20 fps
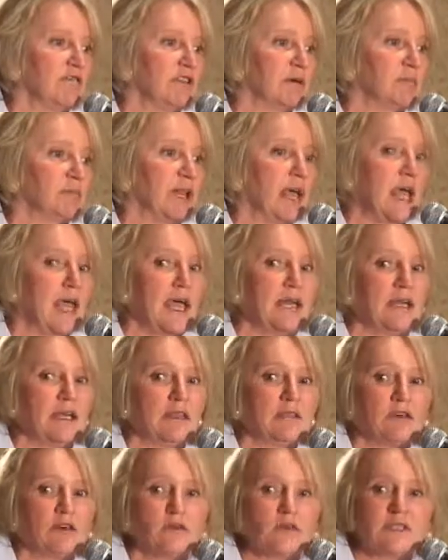of the plan
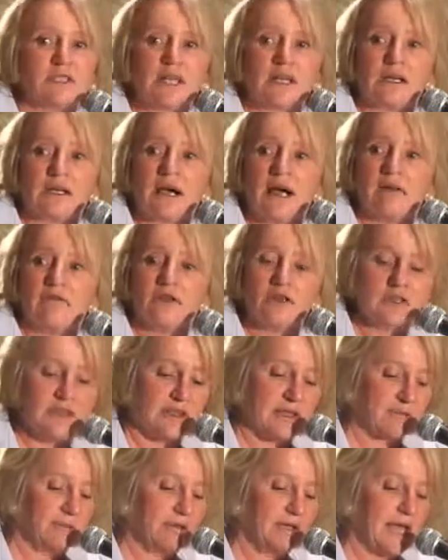and those that
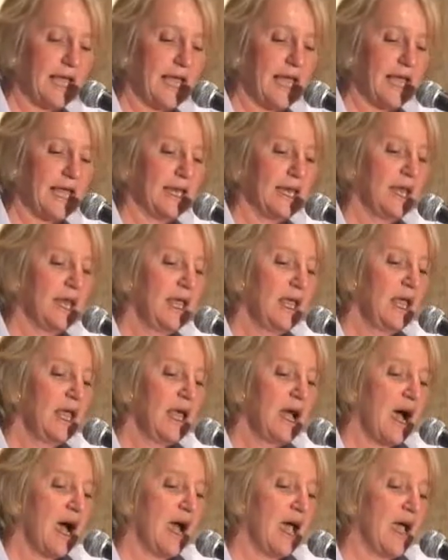govern the plan.
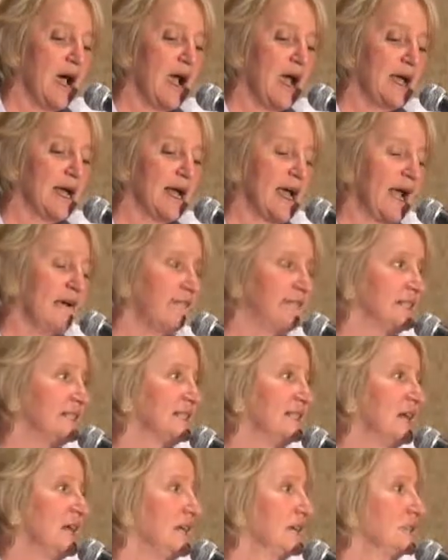I have to
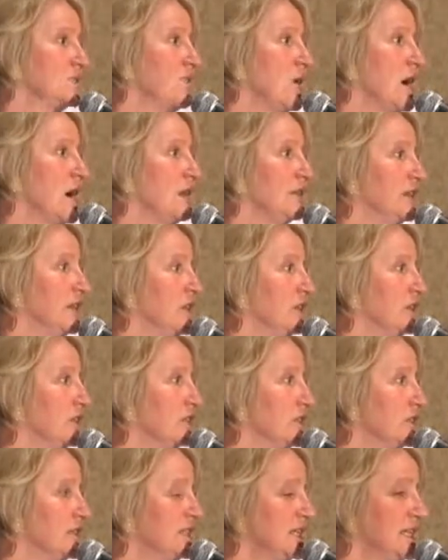say as well, the
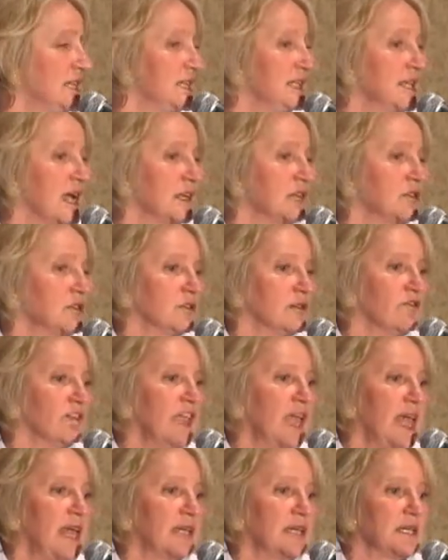university sector
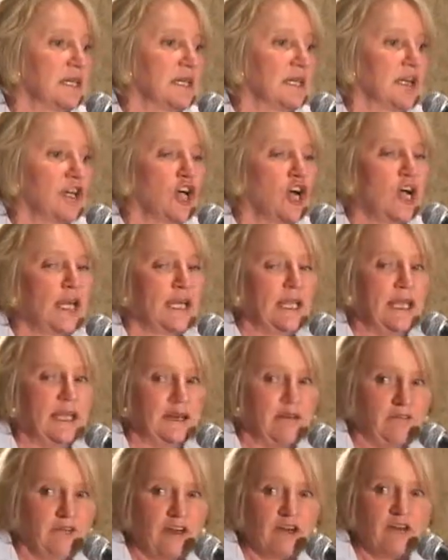of Canada got
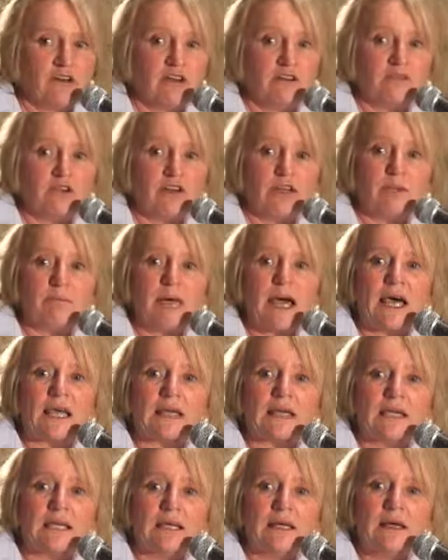hit very, very
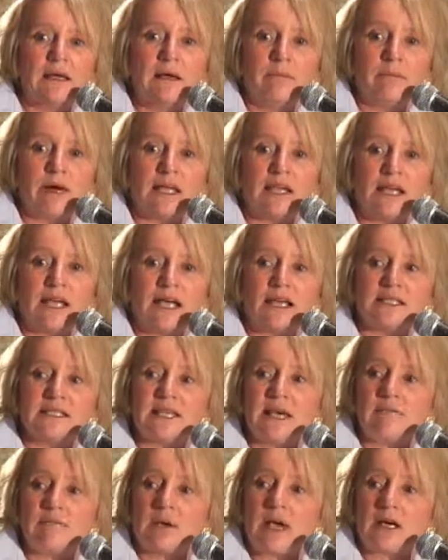badly by the
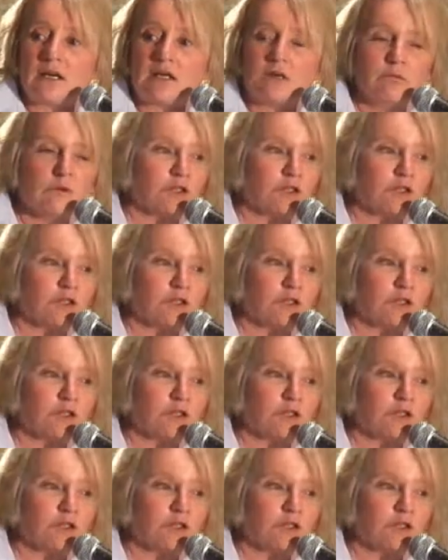asset-backed